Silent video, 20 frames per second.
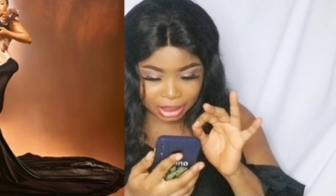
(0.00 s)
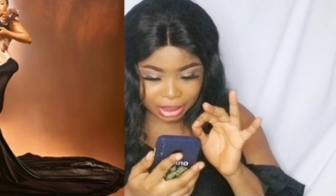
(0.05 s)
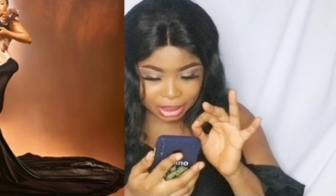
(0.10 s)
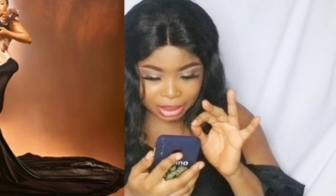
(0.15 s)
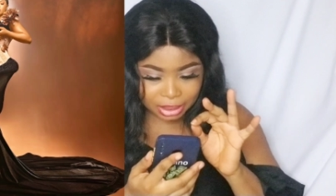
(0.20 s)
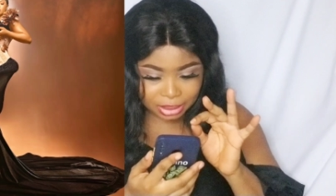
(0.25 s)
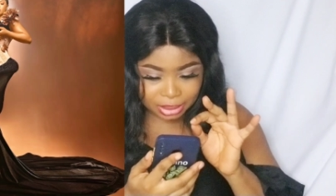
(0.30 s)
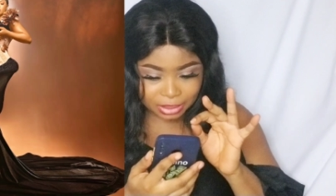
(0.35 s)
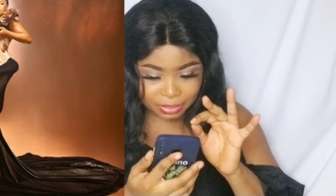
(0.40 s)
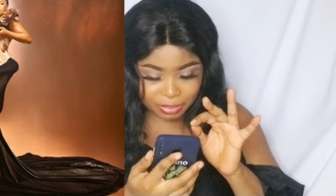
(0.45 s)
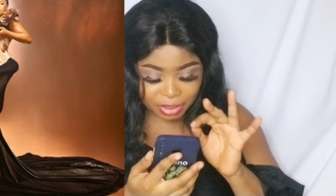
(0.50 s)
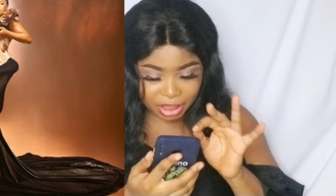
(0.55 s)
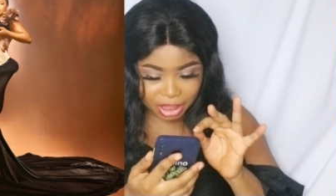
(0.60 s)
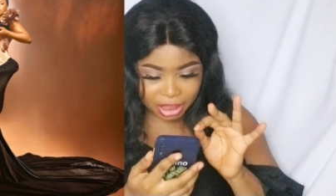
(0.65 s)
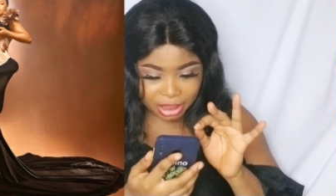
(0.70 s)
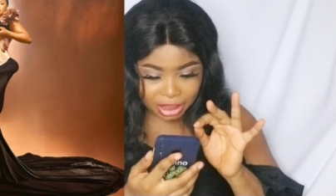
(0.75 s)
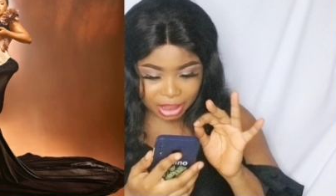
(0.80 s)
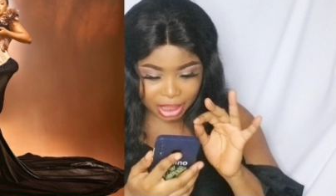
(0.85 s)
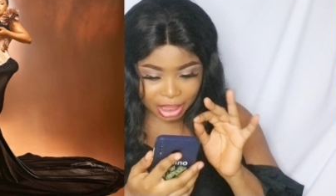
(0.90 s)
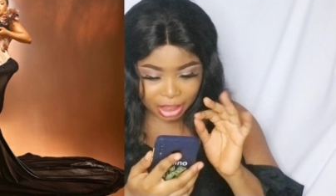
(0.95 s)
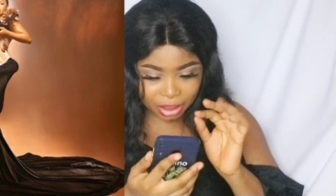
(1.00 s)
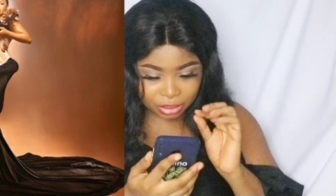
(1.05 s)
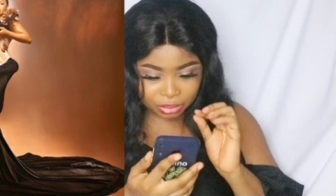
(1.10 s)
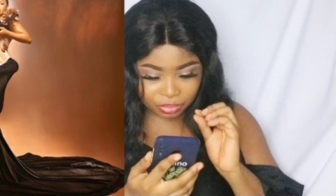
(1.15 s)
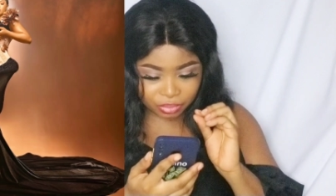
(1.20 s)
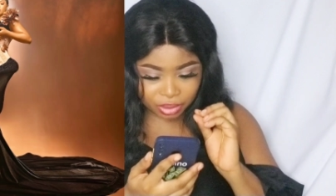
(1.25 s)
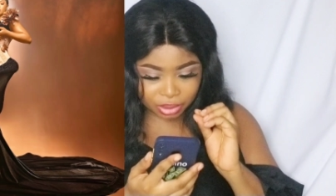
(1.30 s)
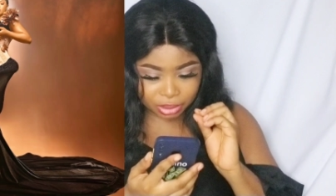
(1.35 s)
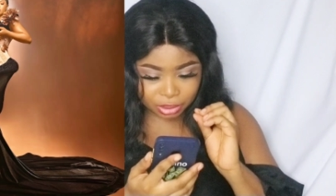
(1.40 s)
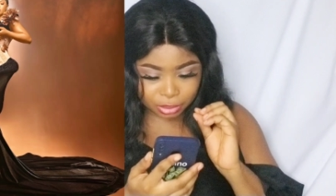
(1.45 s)
is making the
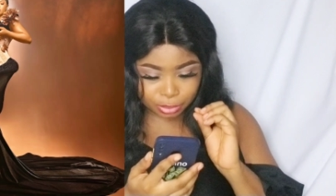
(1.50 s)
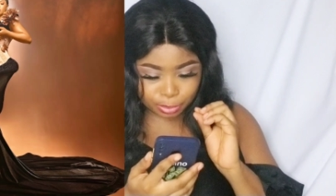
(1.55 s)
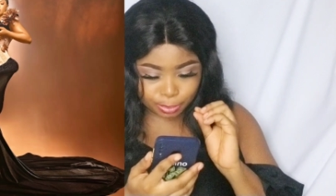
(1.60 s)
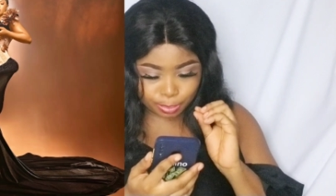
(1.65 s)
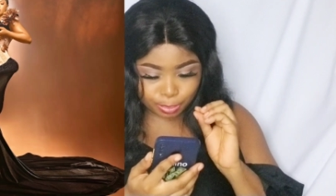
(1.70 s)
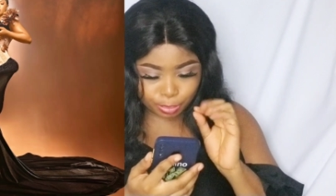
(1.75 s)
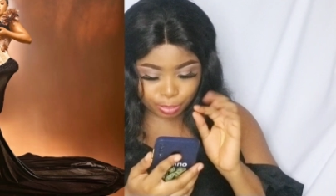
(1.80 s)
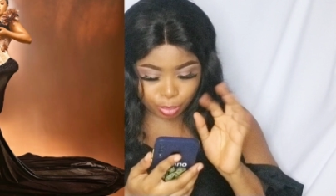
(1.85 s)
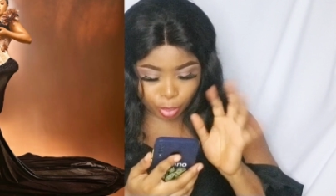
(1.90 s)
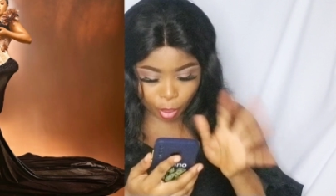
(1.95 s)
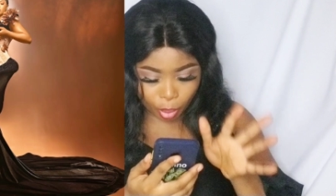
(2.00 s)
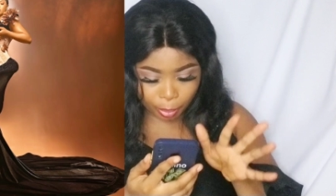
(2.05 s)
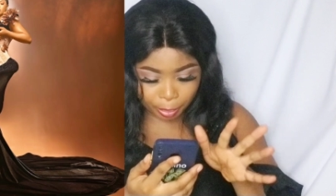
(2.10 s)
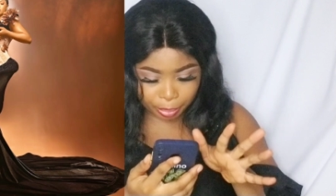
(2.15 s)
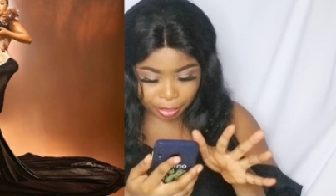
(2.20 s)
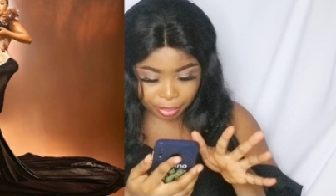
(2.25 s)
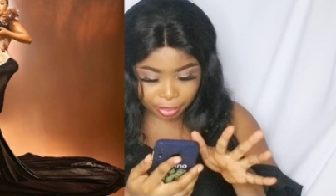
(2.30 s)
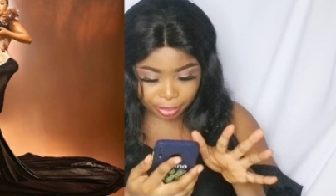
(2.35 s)
outfit pop,